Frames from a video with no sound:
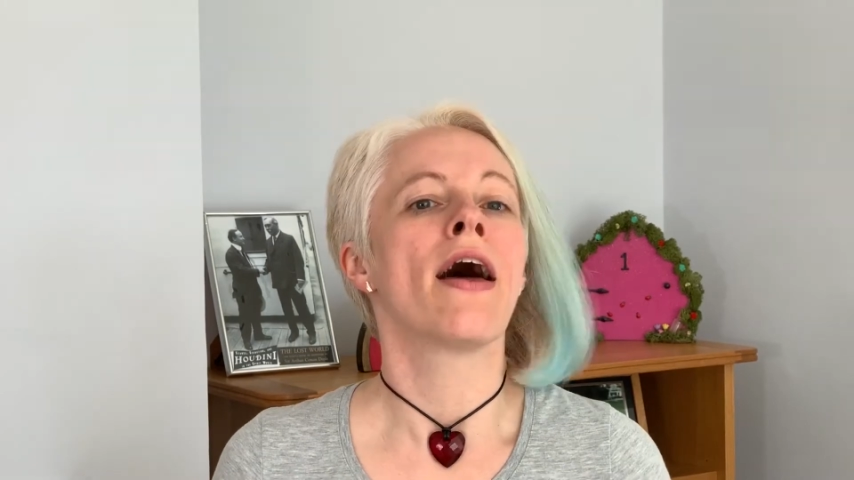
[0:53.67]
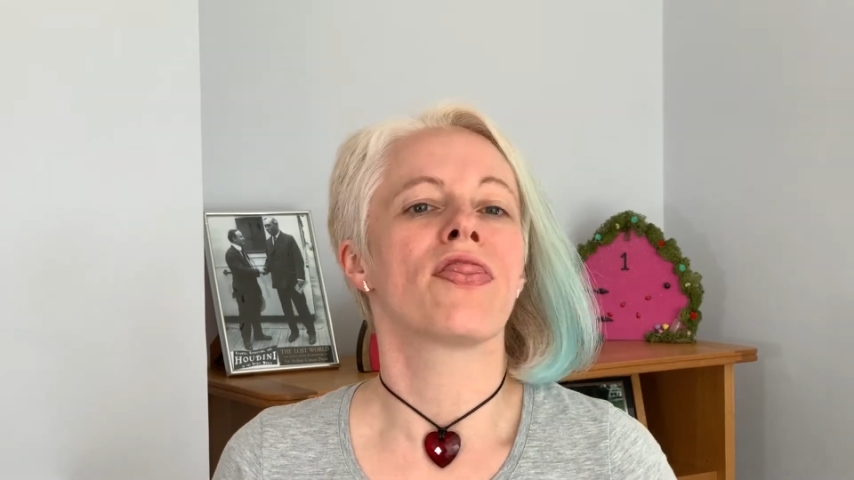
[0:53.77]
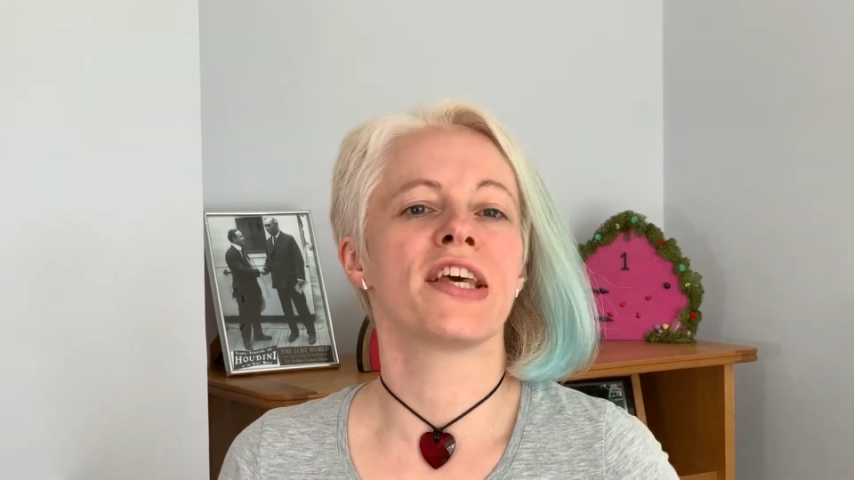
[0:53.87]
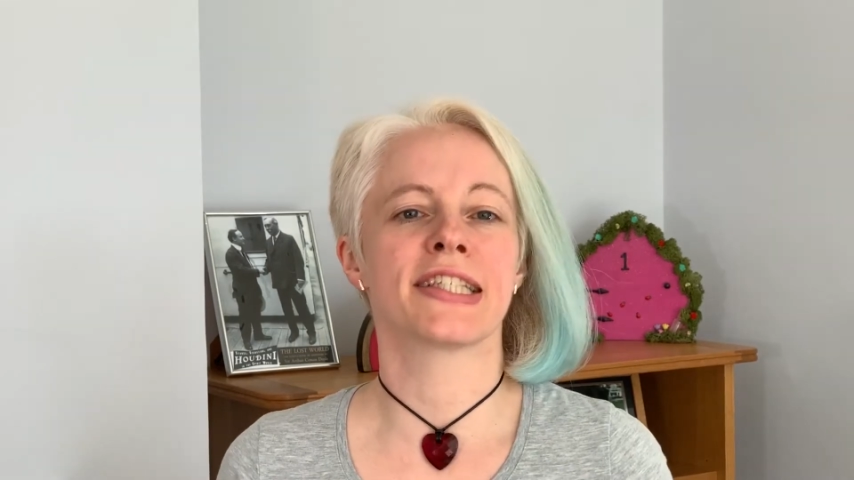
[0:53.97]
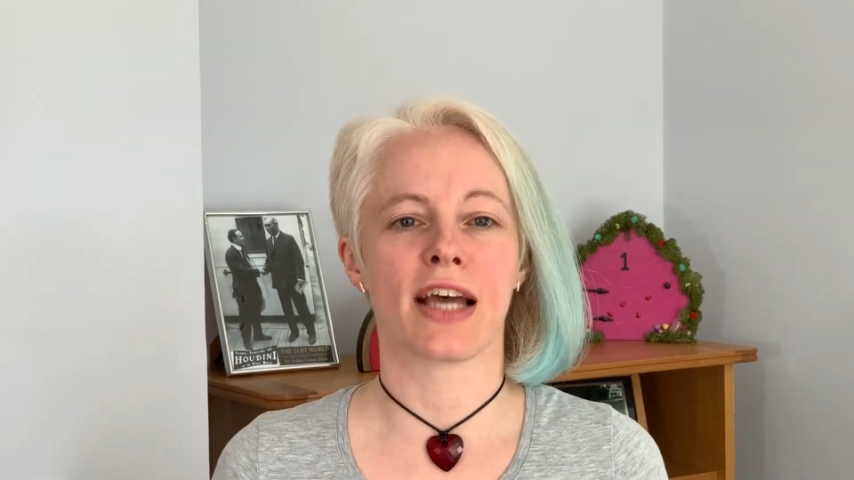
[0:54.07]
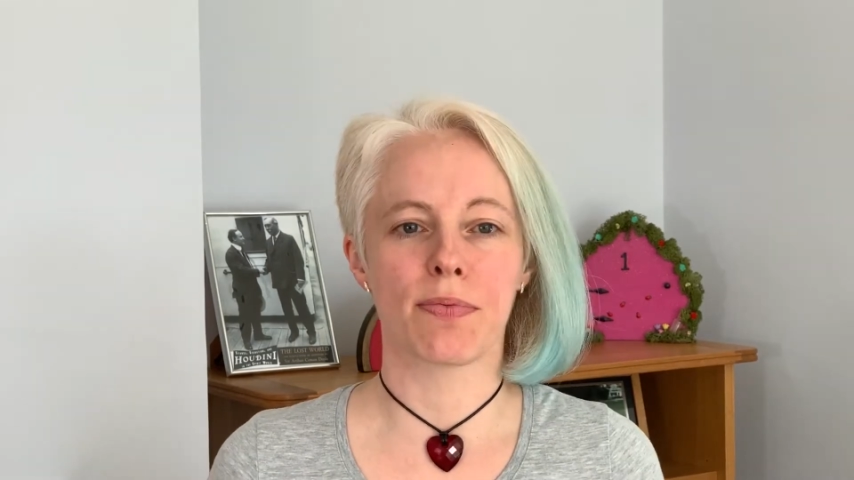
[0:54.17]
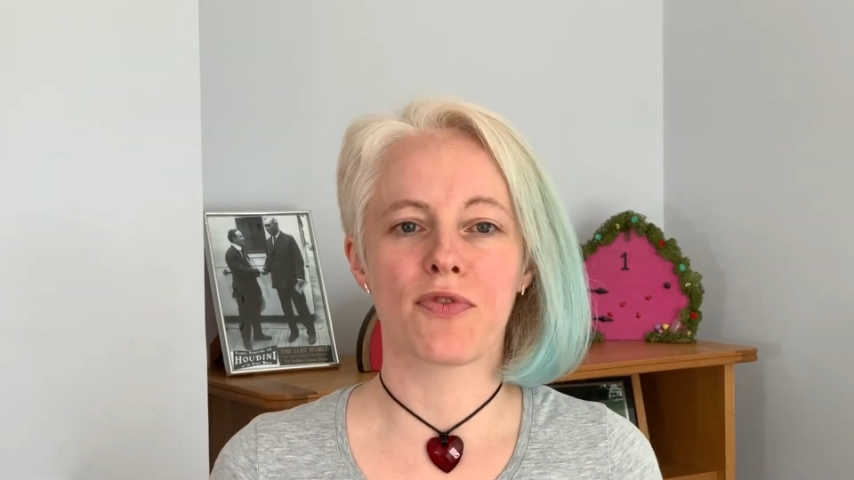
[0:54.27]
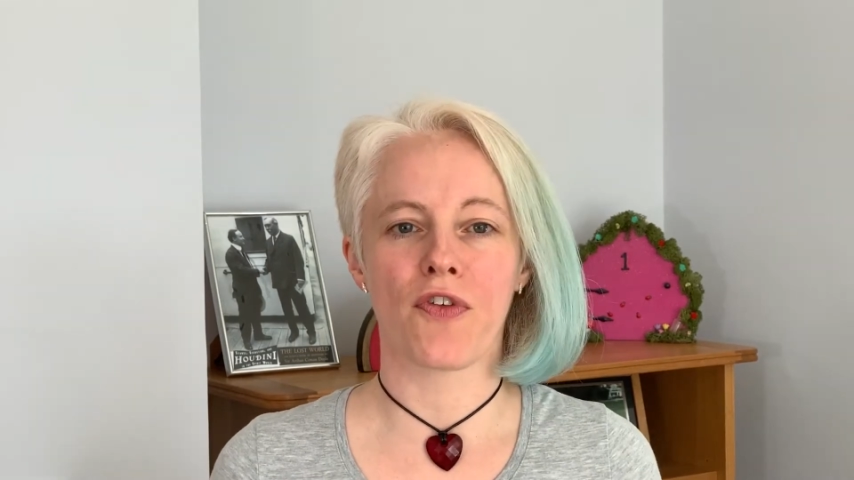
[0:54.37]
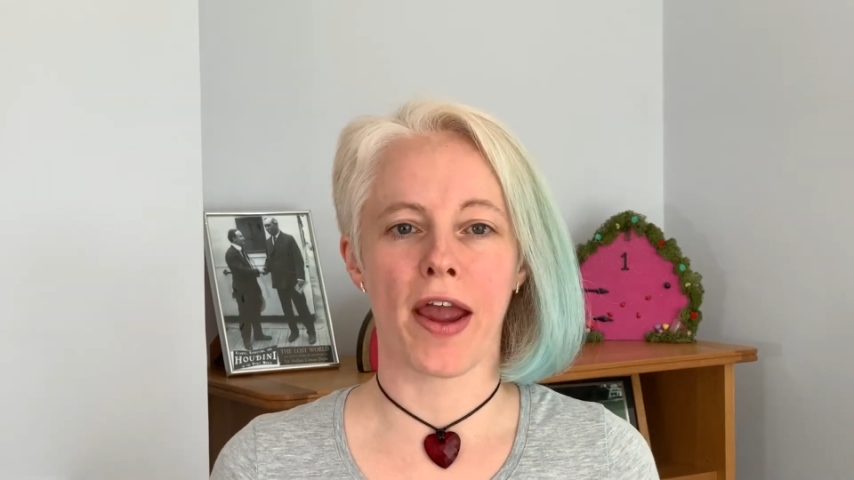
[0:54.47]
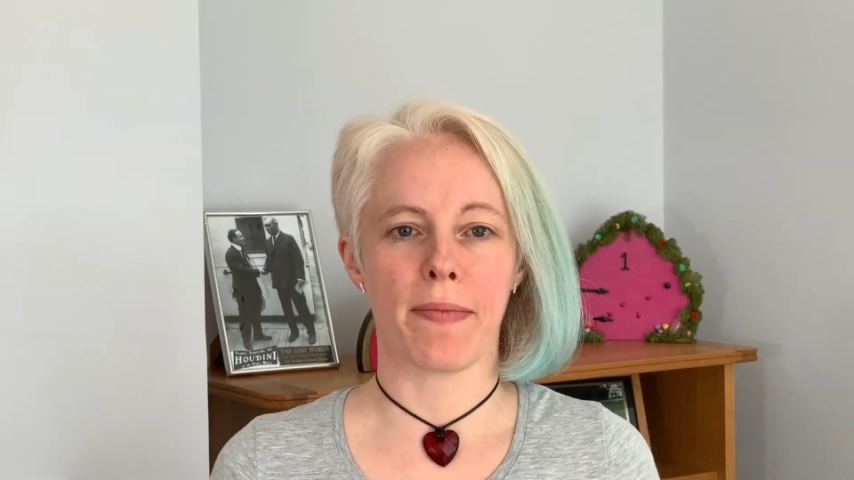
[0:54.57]
This type of
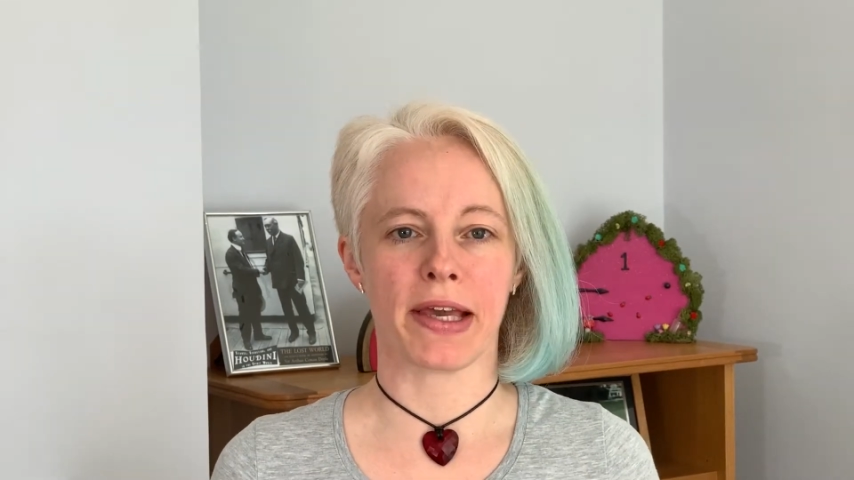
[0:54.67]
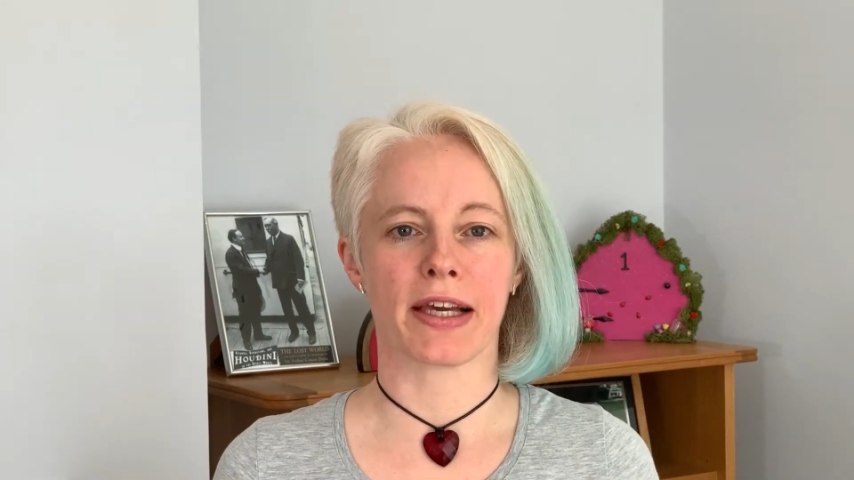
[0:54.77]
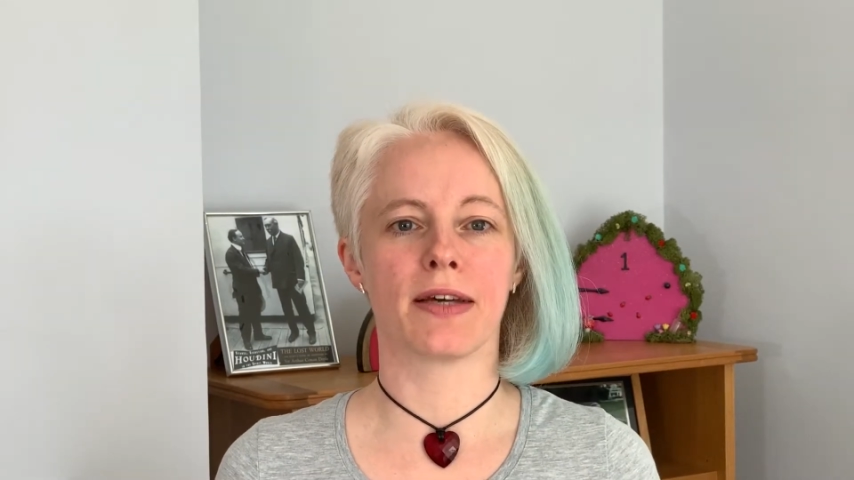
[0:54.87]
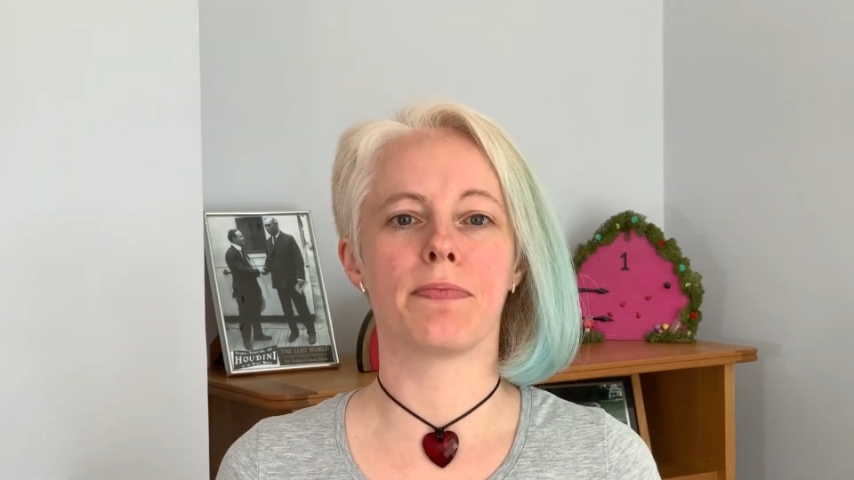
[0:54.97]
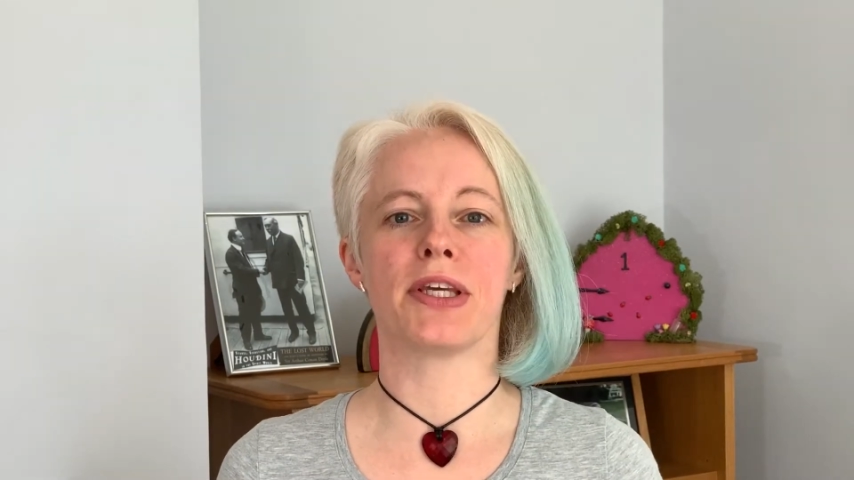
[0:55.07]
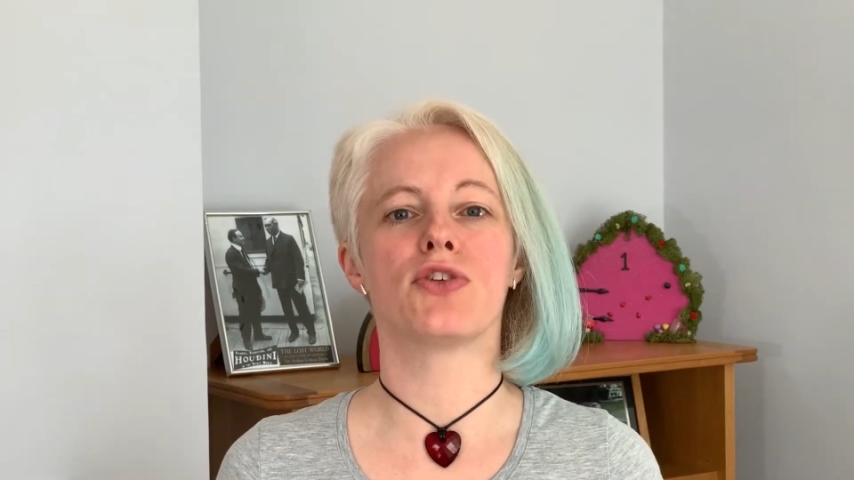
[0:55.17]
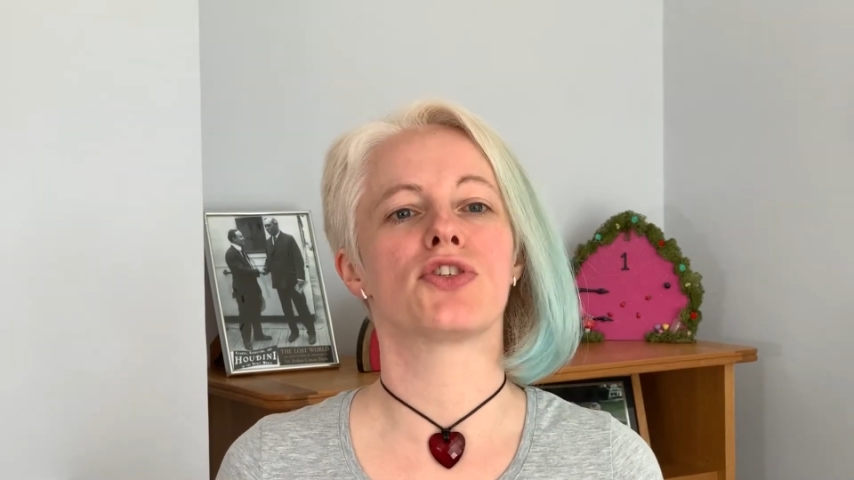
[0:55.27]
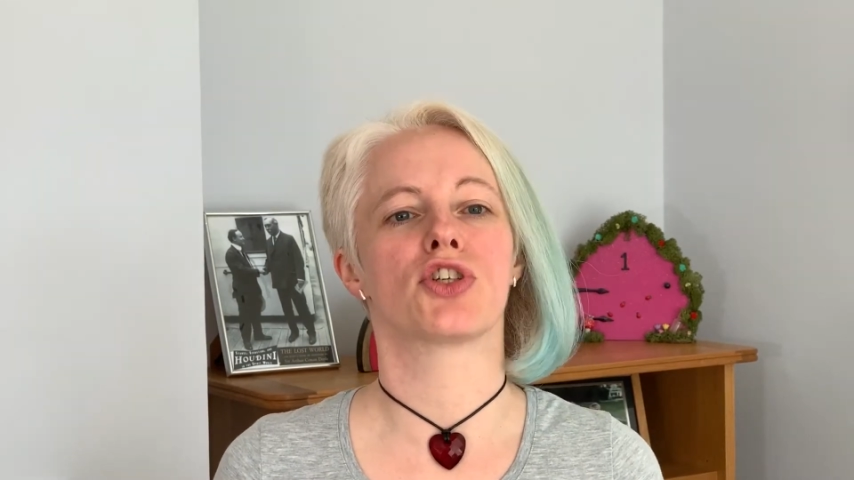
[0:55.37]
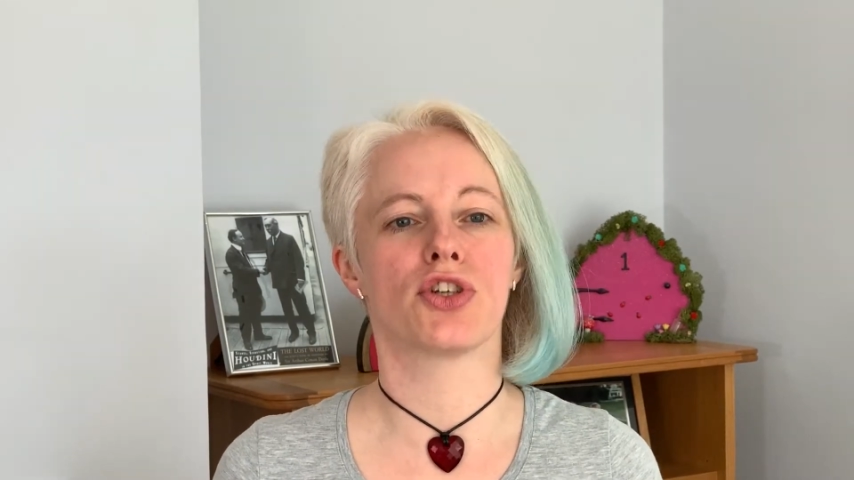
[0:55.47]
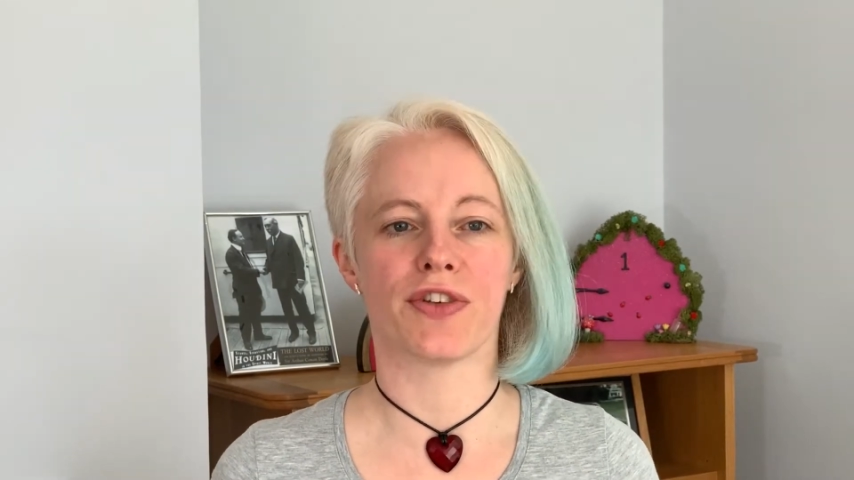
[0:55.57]
framing can be used to
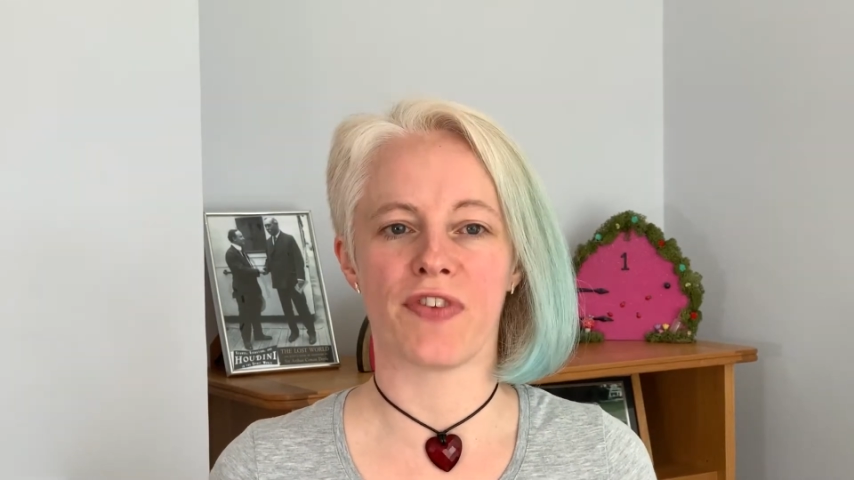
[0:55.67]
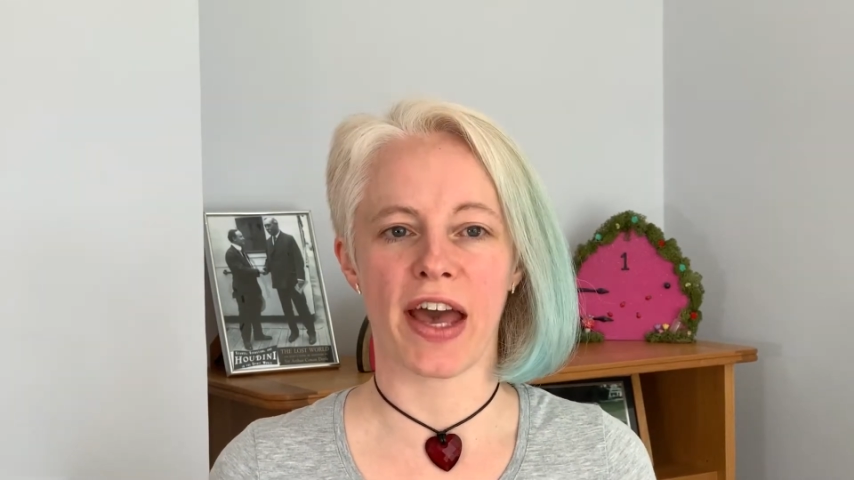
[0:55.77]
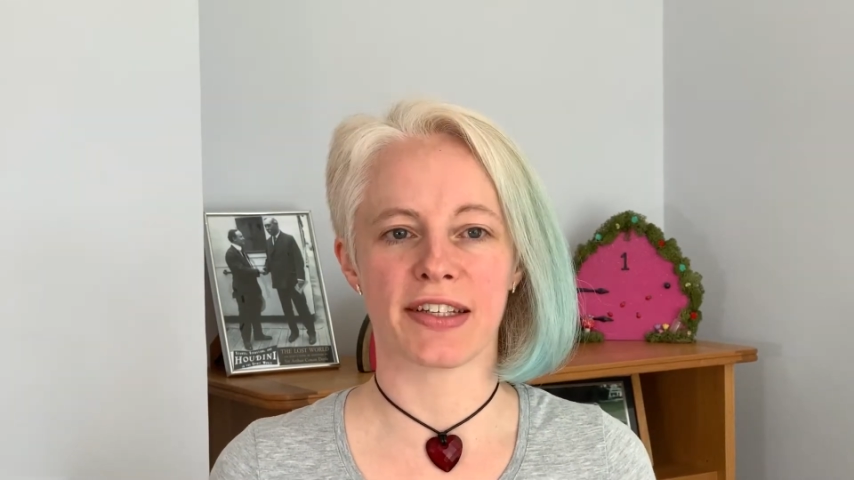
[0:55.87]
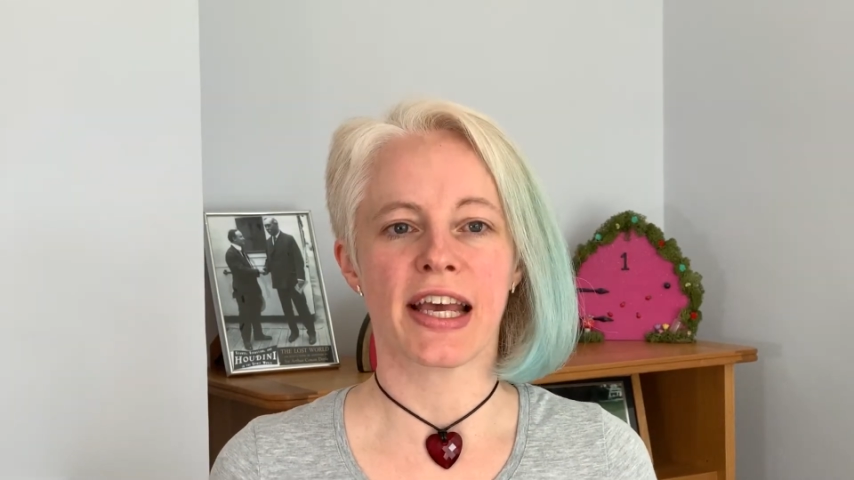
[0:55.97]
good effect